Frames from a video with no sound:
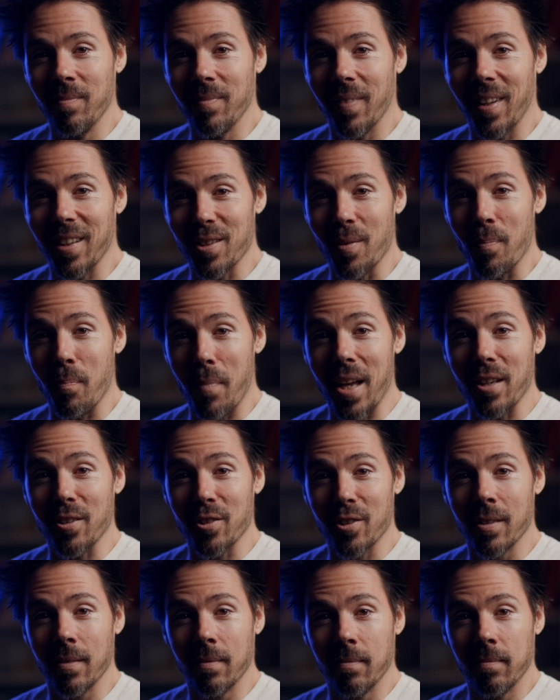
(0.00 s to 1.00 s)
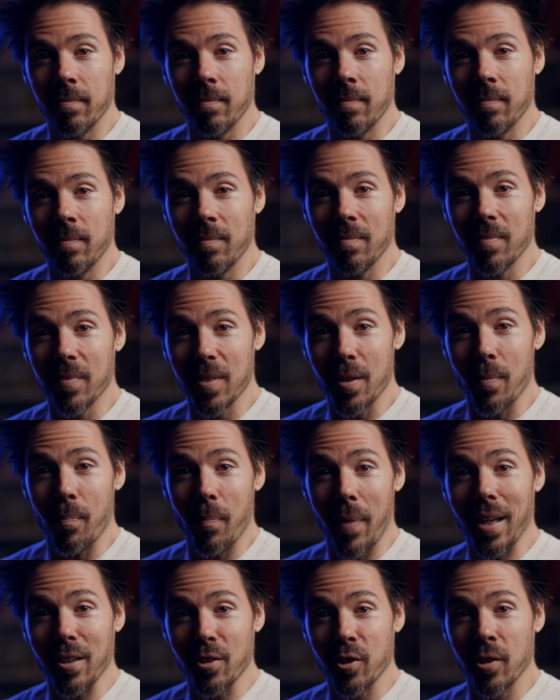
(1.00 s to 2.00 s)
That's a mess. It's a
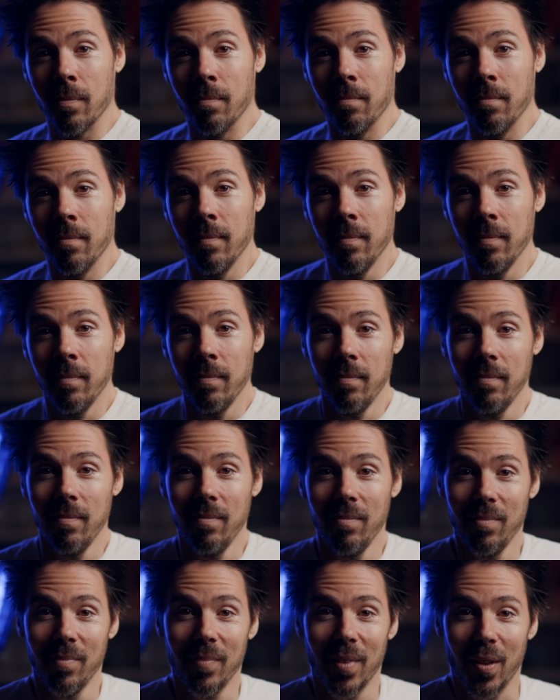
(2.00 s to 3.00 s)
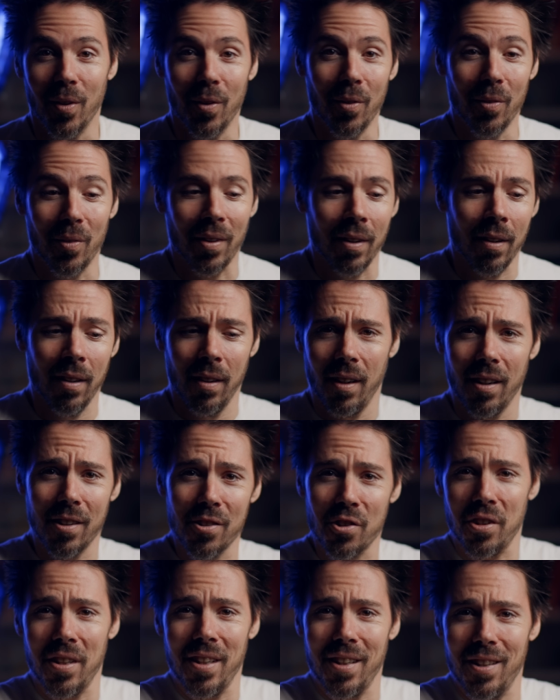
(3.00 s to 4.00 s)
mess. Oh, the
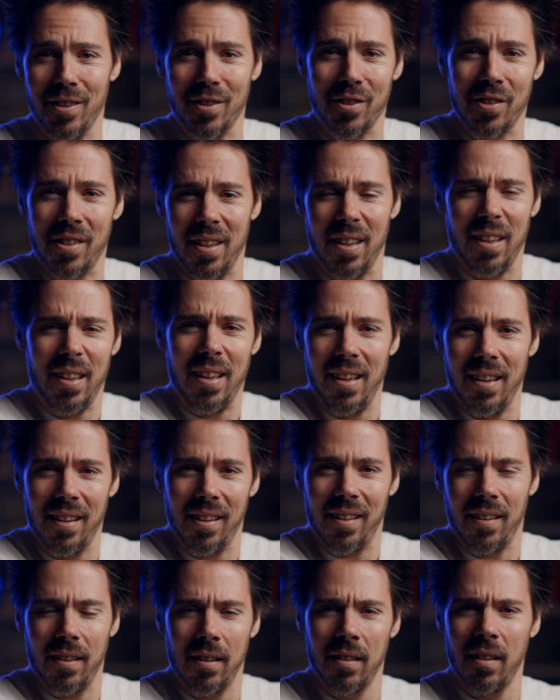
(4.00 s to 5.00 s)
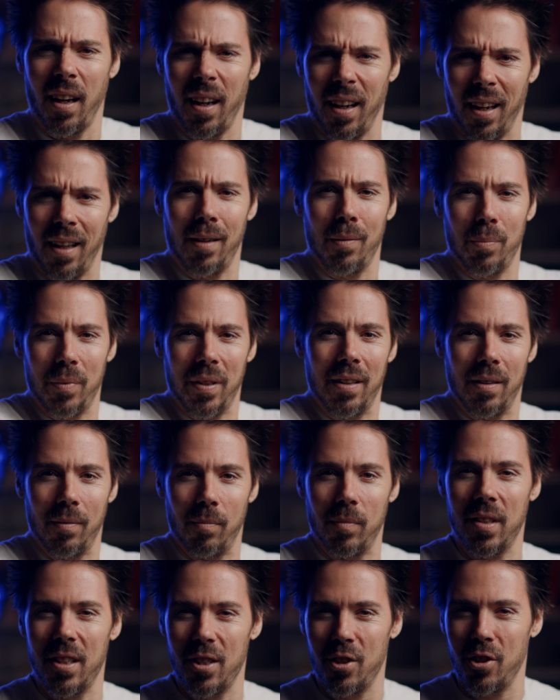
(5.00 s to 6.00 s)
seagull's gonna eat it. I helped
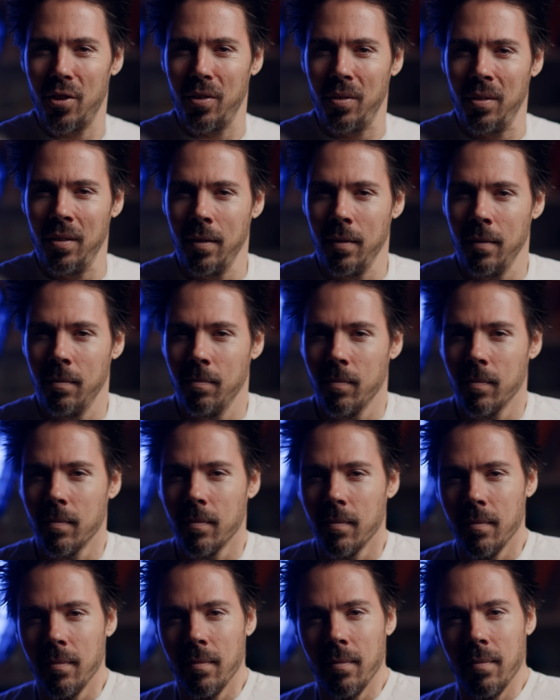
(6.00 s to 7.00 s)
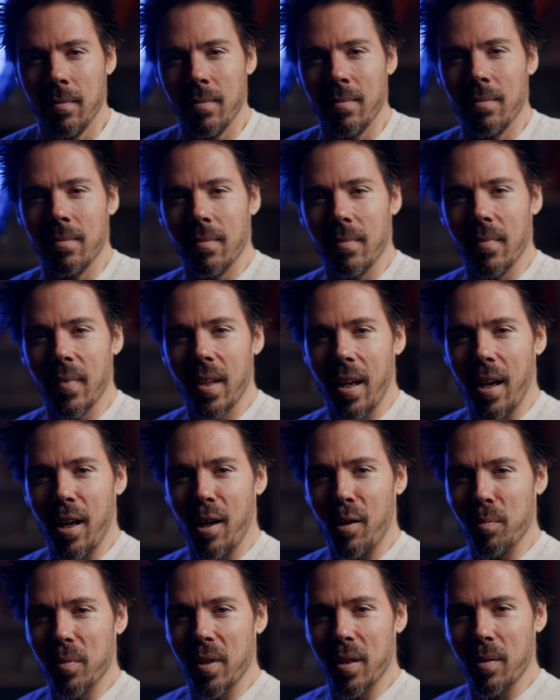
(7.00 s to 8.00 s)
him. Did you?
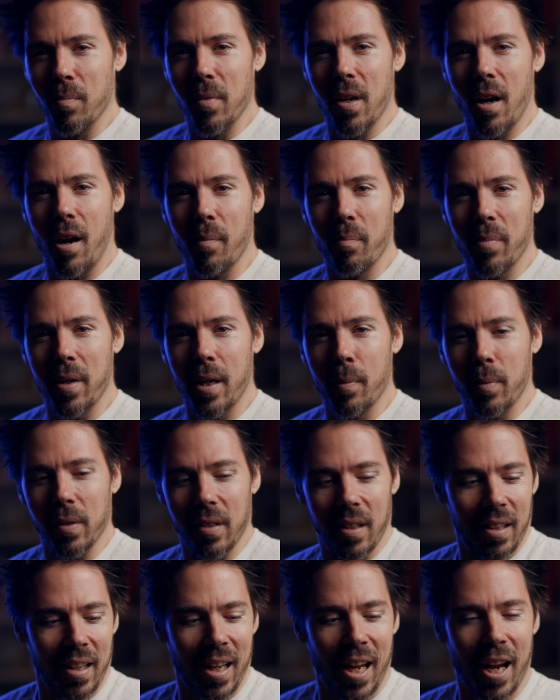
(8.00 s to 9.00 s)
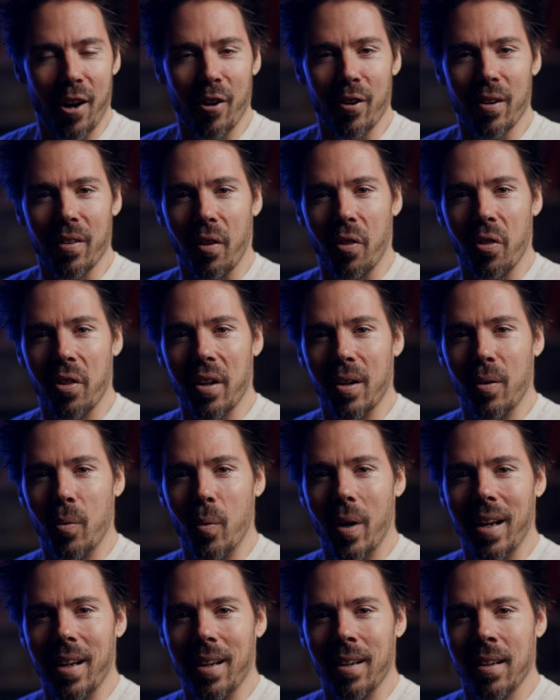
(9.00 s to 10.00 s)
Helped him not be able to carry the thing
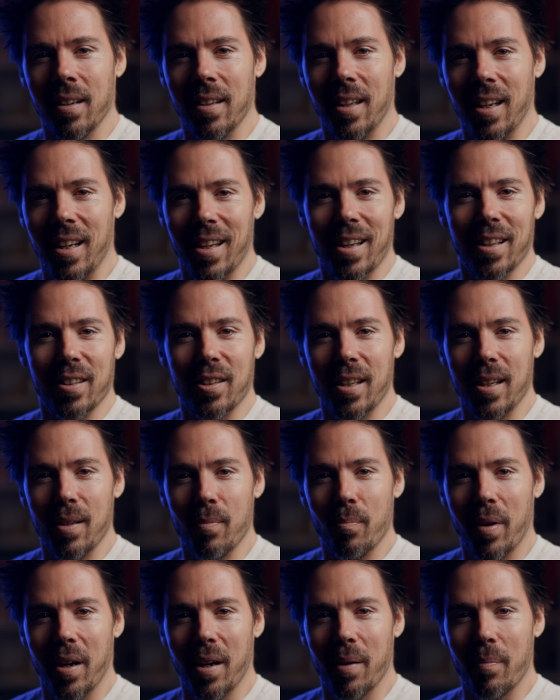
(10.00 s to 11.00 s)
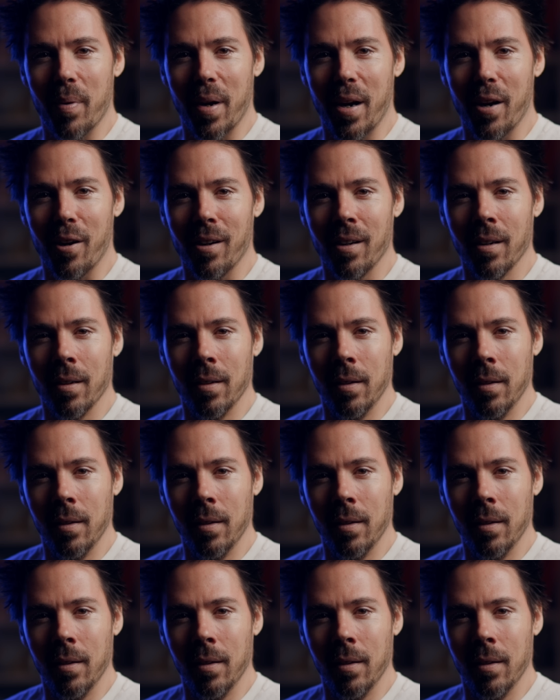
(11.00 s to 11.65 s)
away, and then he gets eaten by a bear.